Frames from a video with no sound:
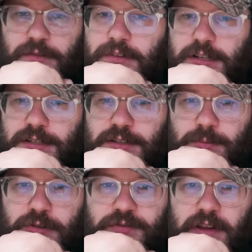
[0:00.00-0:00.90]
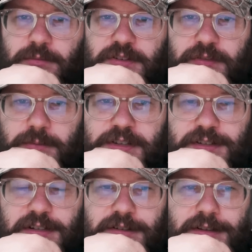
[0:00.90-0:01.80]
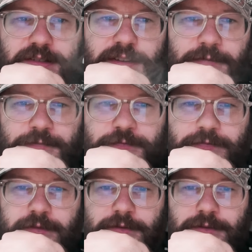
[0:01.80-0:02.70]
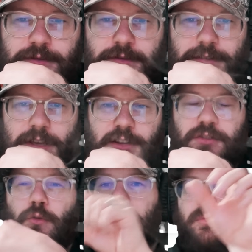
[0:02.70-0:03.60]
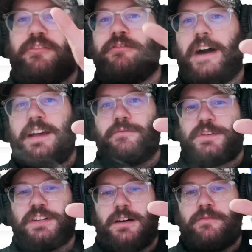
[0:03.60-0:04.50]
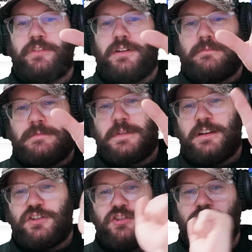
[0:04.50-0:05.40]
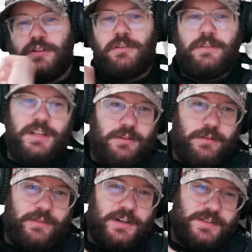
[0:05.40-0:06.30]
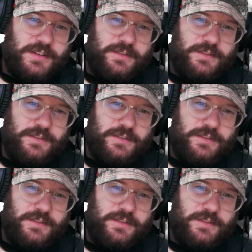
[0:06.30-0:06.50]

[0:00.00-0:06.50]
of Dix's most famous from this series. Okay, so water bear 5 must come from Der Krieg universe.